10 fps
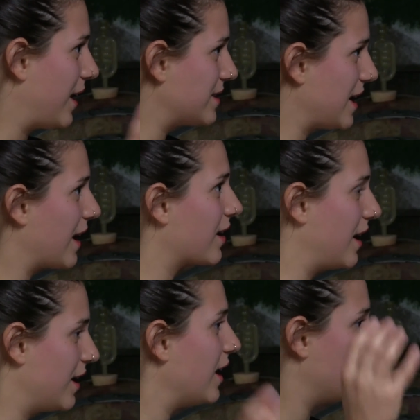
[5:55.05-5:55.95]
that tank
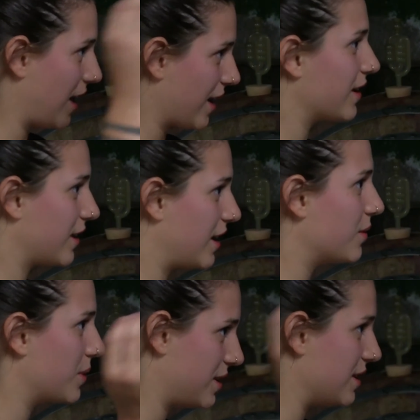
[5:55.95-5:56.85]
and inoculate
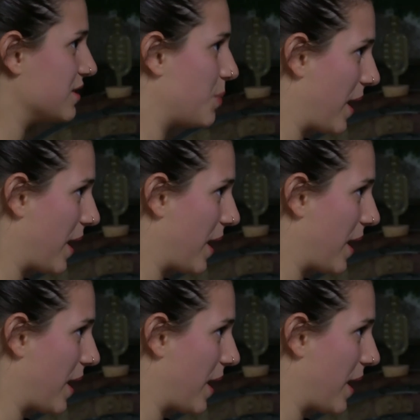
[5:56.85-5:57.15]
it with these